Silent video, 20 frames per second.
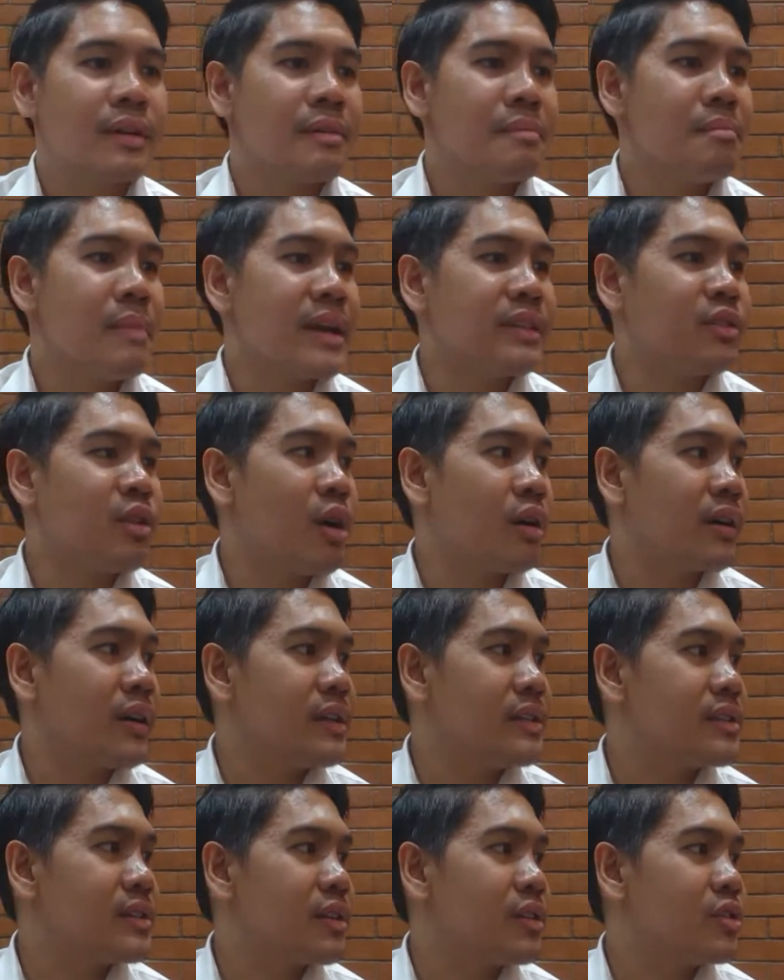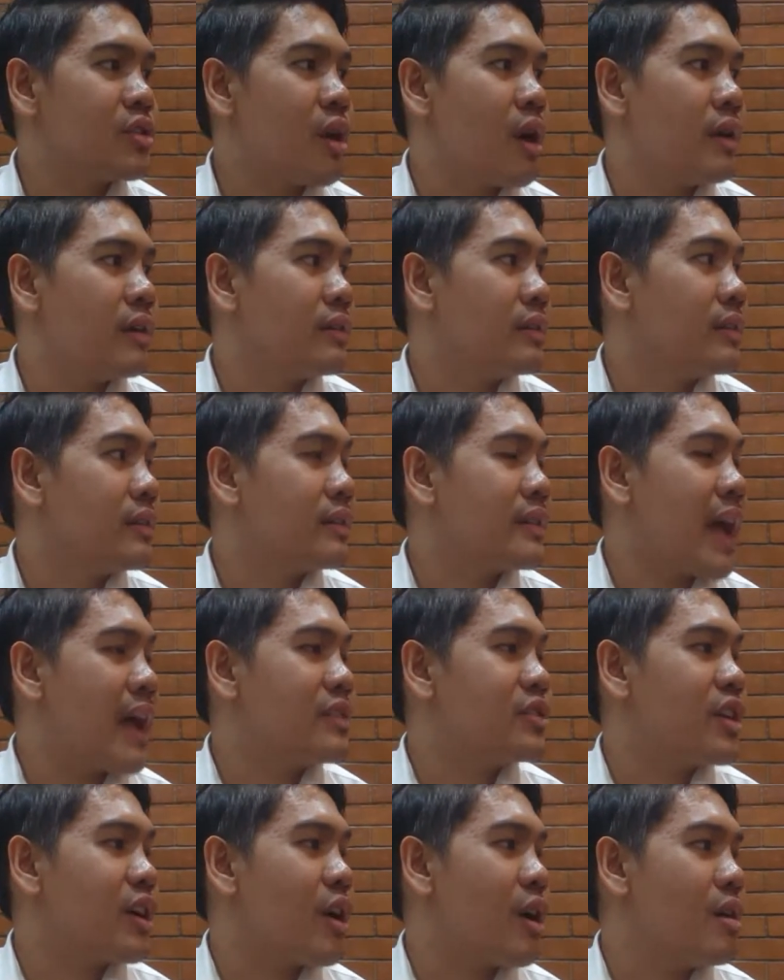My dog is John
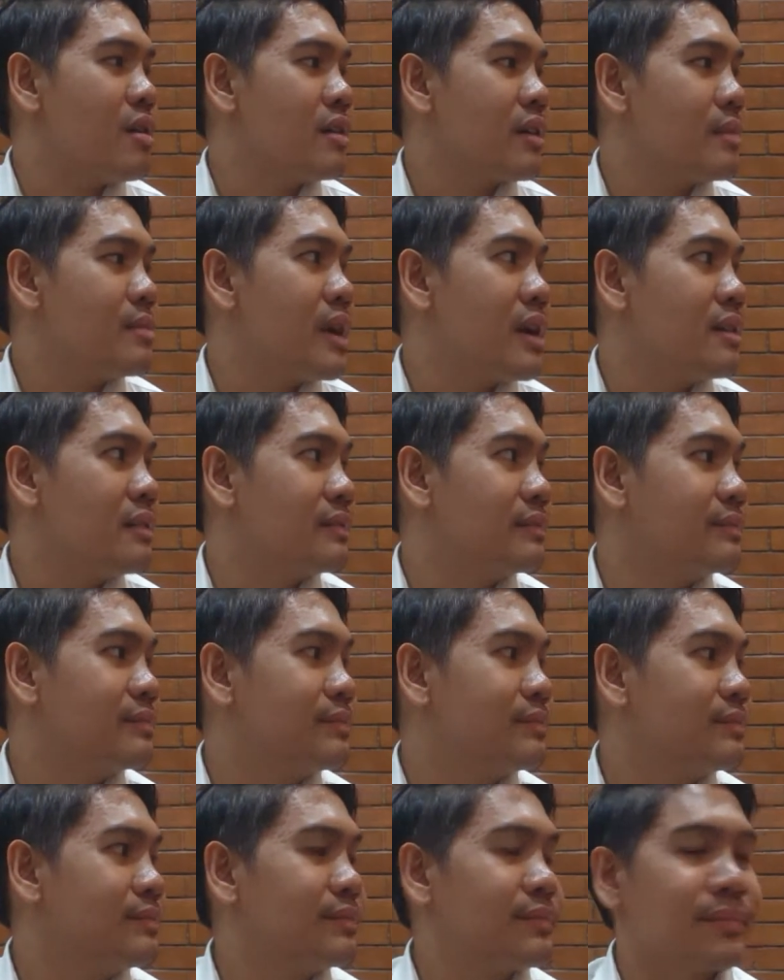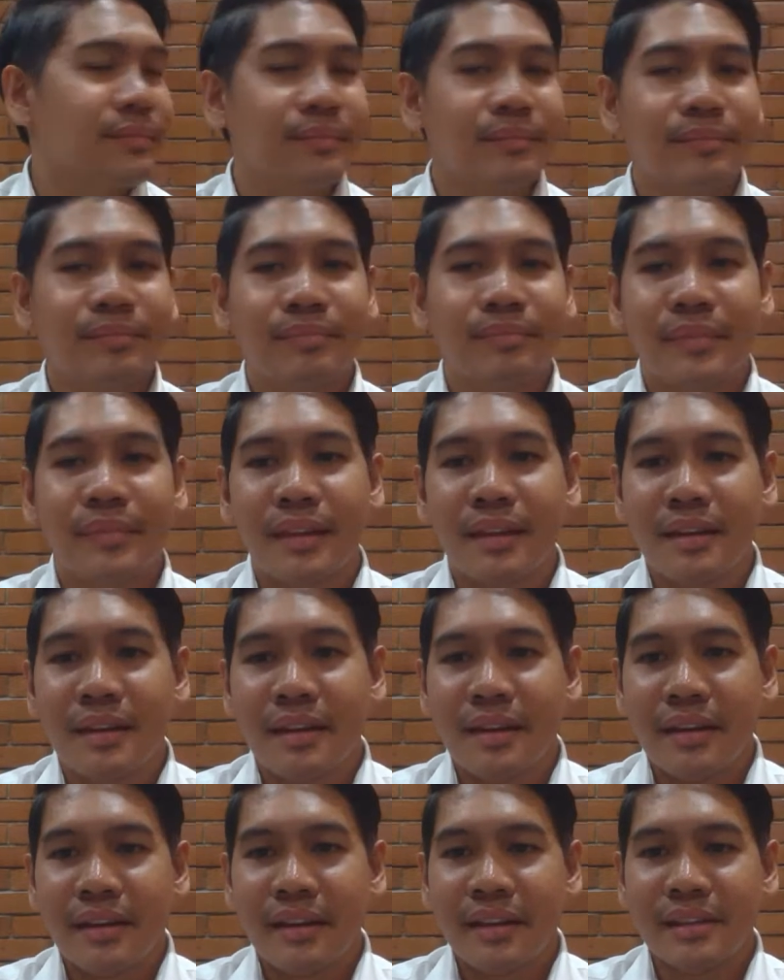Tanjiro, come here.
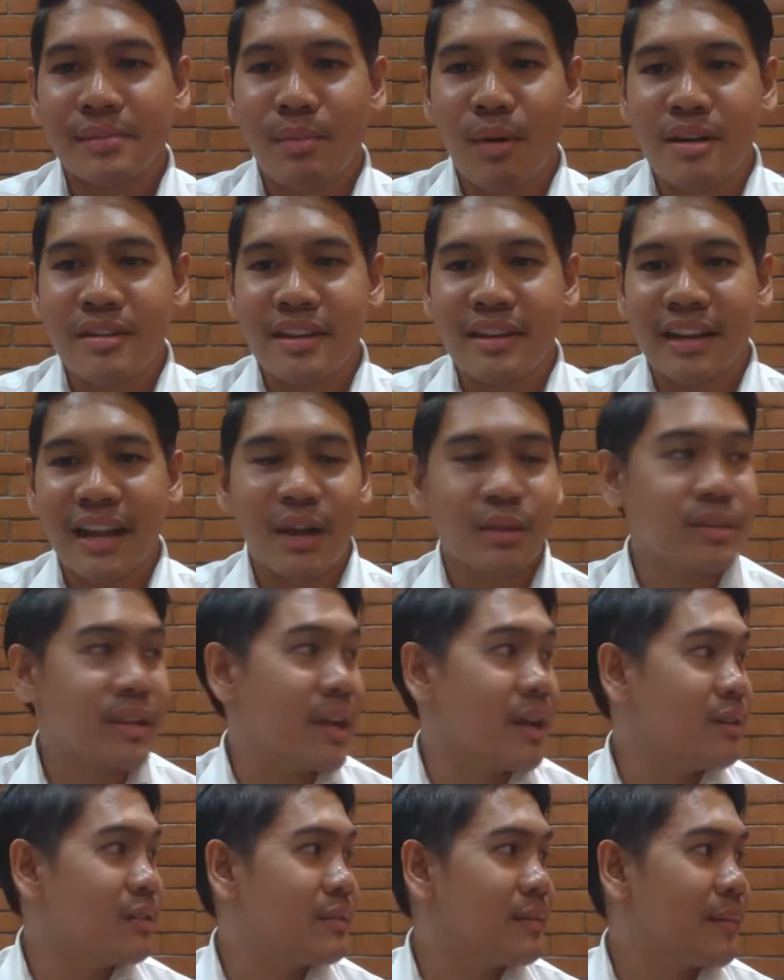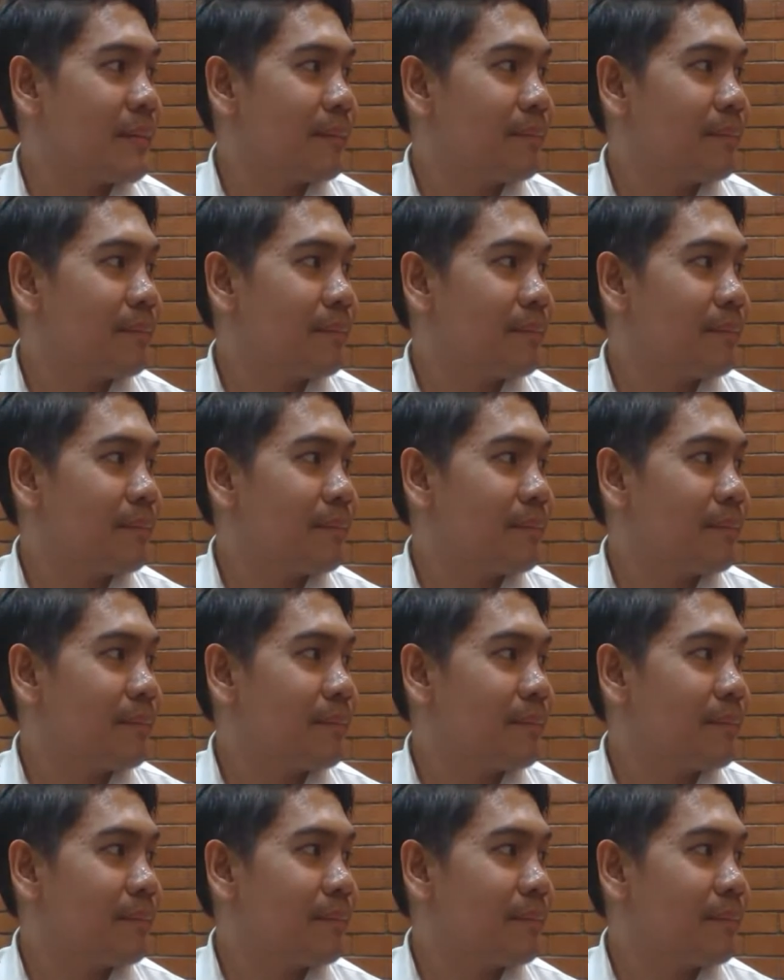He's barking loud now.